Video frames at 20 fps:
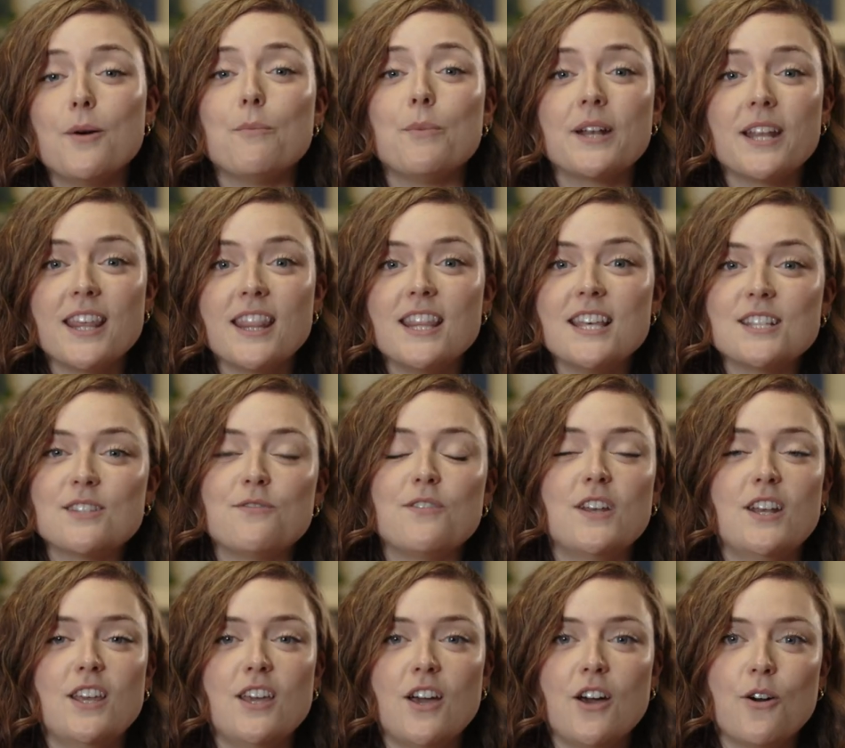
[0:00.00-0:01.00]
But in this
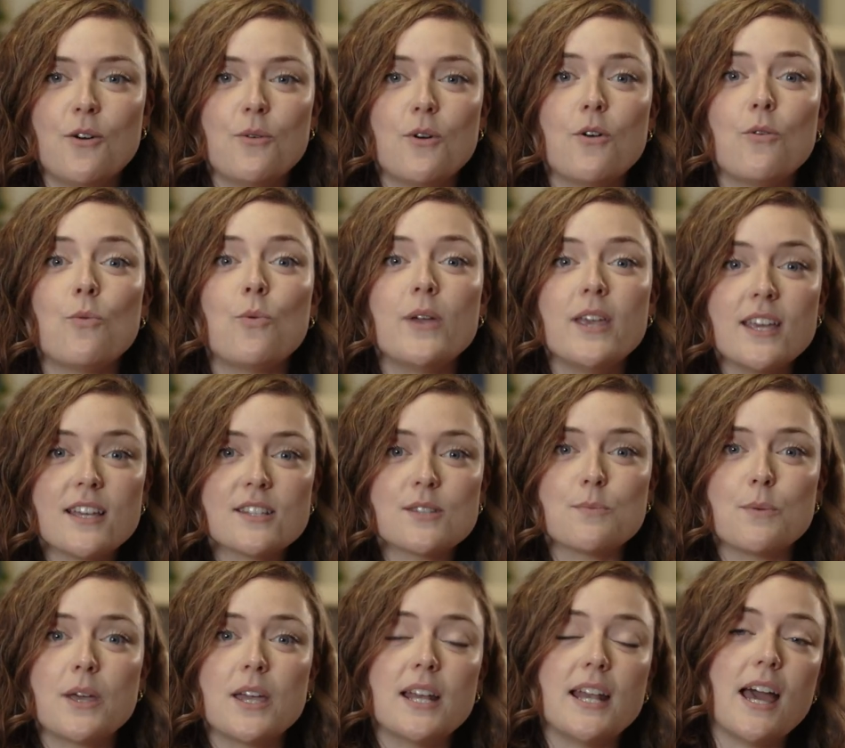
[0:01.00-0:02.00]
video, we
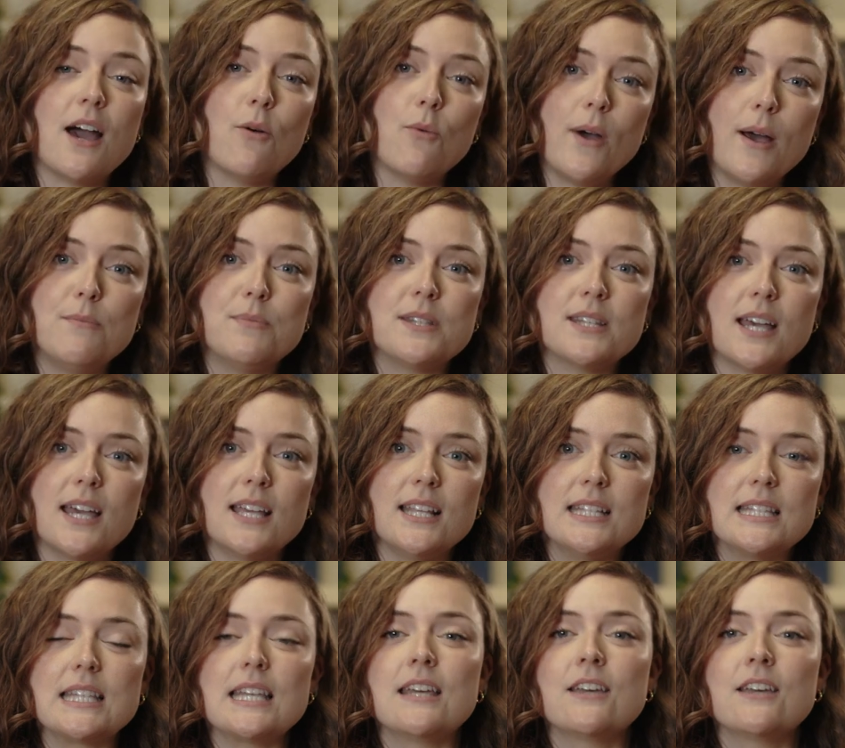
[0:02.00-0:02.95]
explain how websites,